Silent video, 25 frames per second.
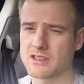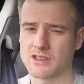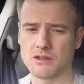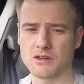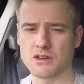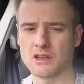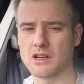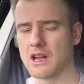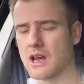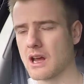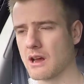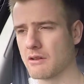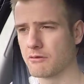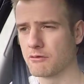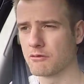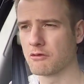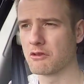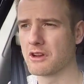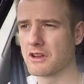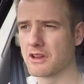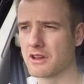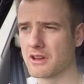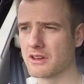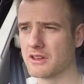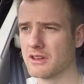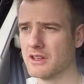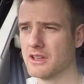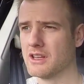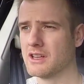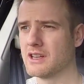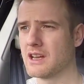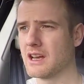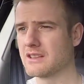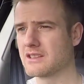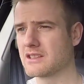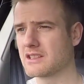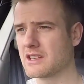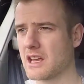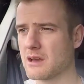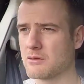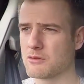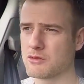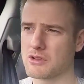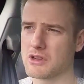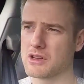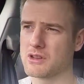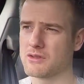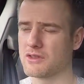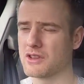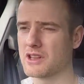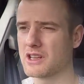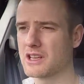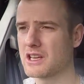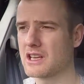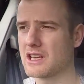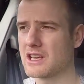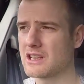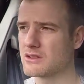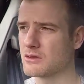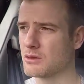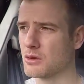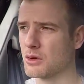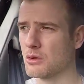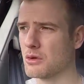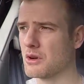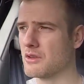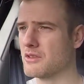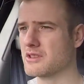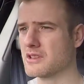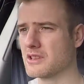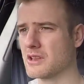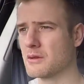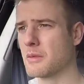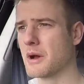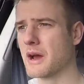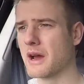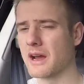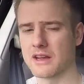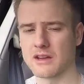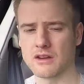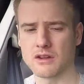so you can have rear entertainment screens for the kids or whoever's in the back,